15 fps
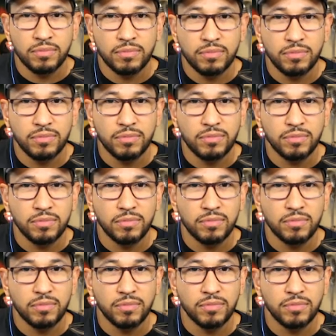
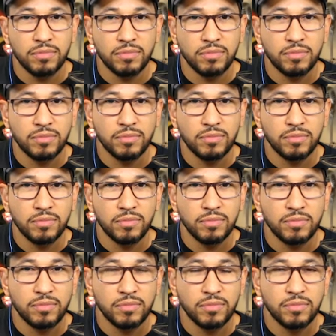
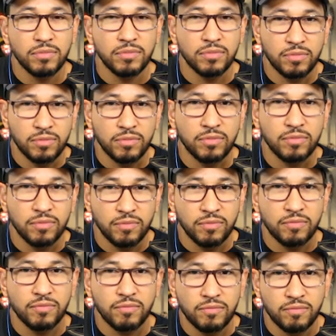
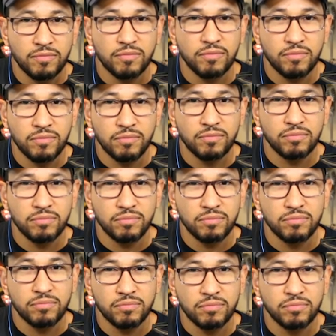
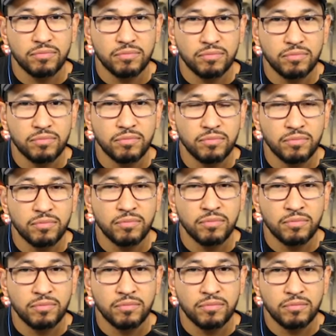
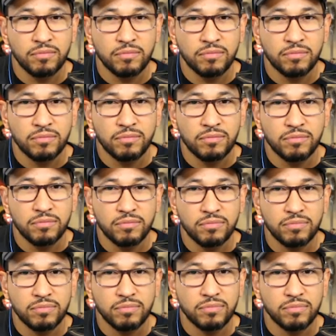
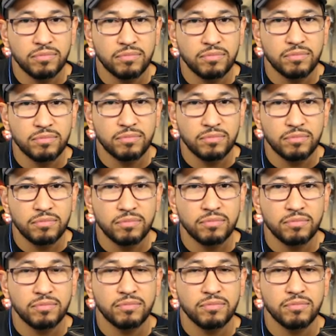
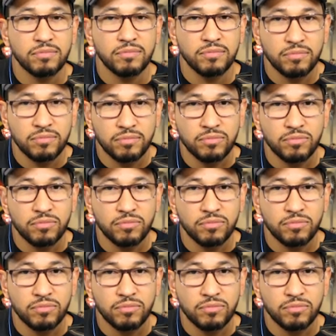No words are spoken by the person on screen.